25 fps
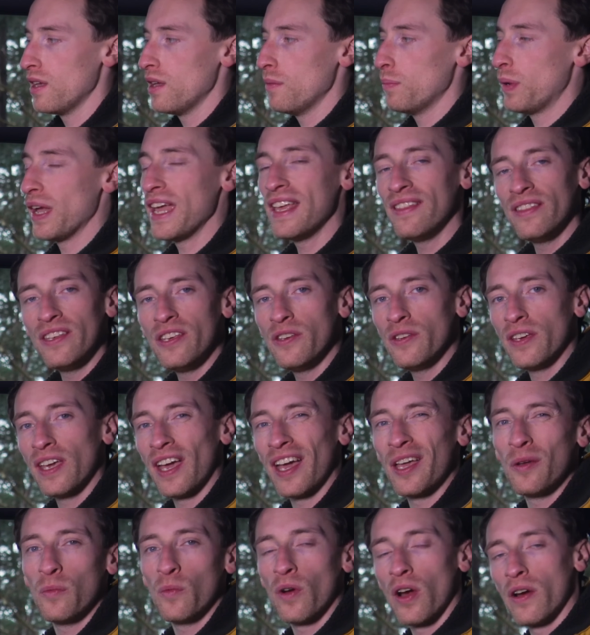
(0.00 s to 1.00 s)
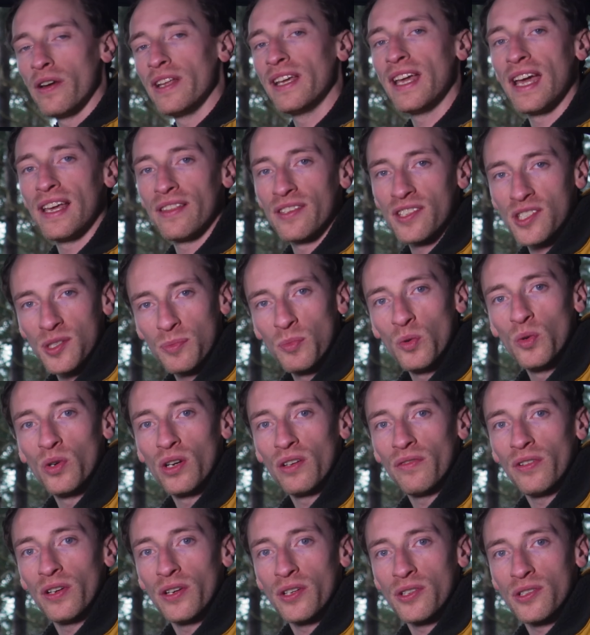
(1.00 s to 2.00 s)
But in the UK, we're only getting the
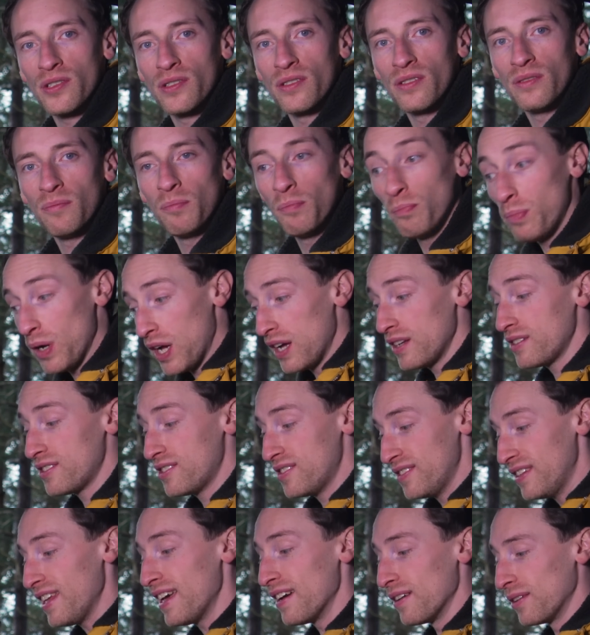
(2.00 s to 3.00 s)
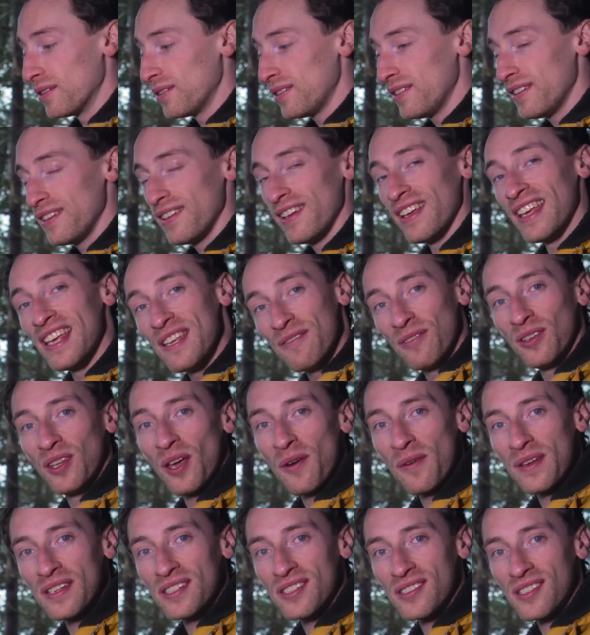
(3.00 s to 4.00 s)
smaller version. But still, even
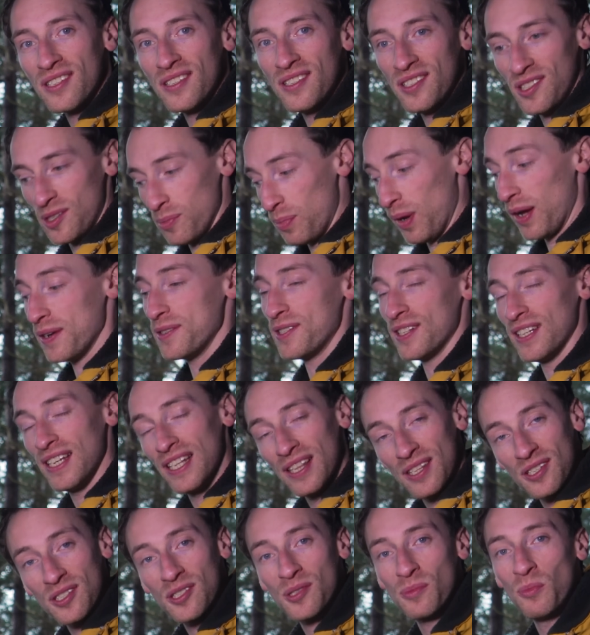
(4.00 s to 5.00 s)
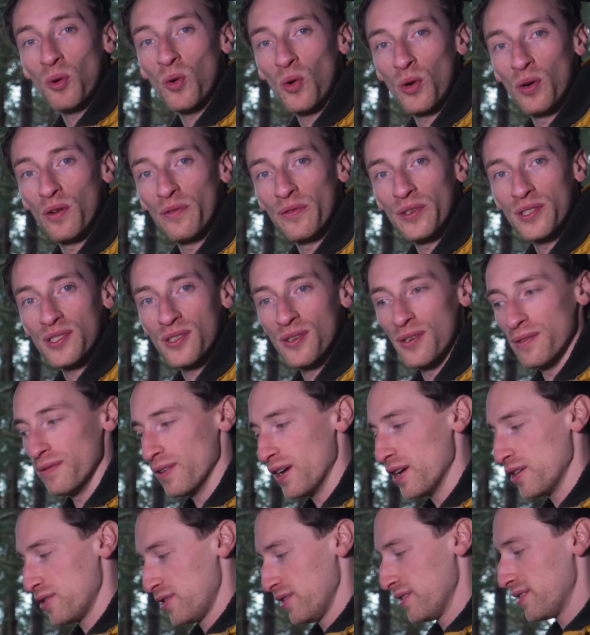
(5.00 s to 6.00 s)
though it's supposedly the smaller of the 2
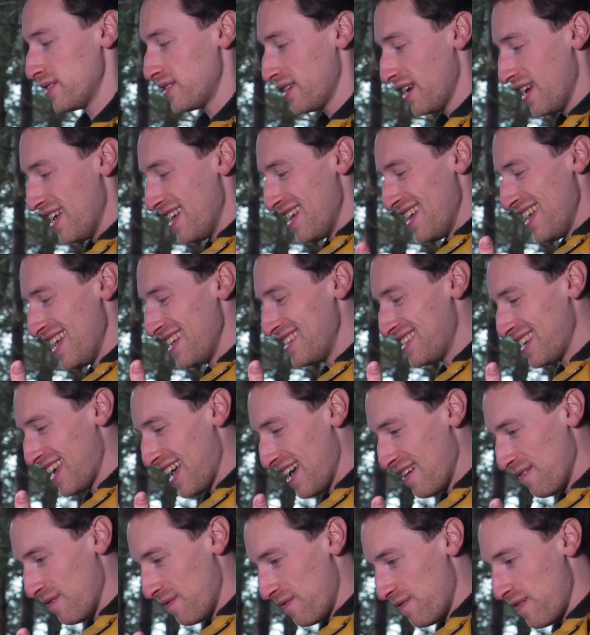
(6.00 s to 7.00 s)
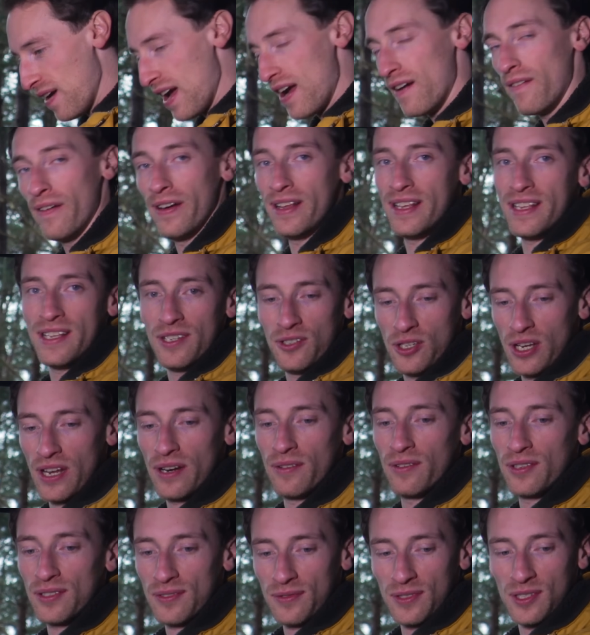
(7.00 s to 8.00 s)
versions, it's very
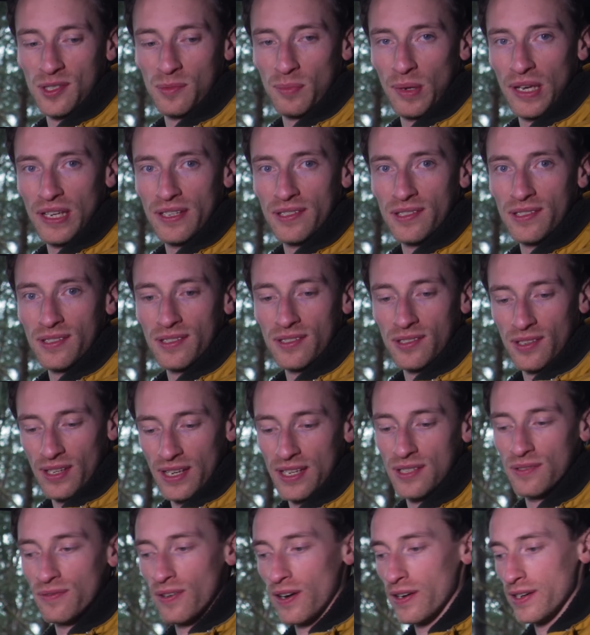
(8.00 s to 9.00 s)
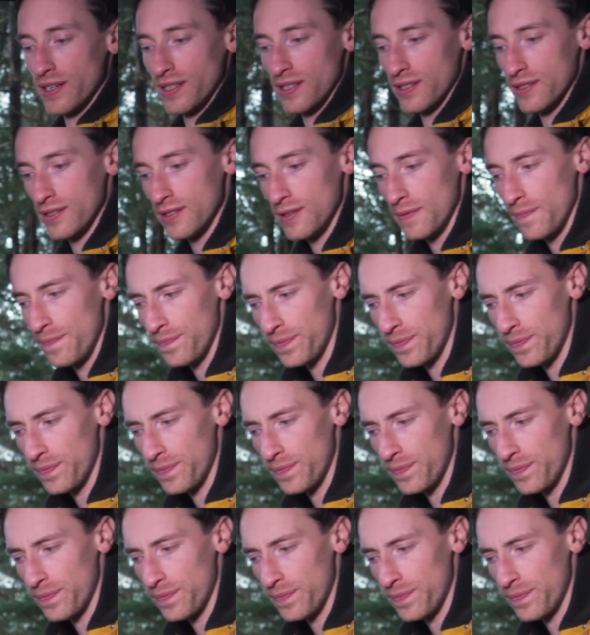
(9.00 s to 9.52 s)
generous for space, so that is very good.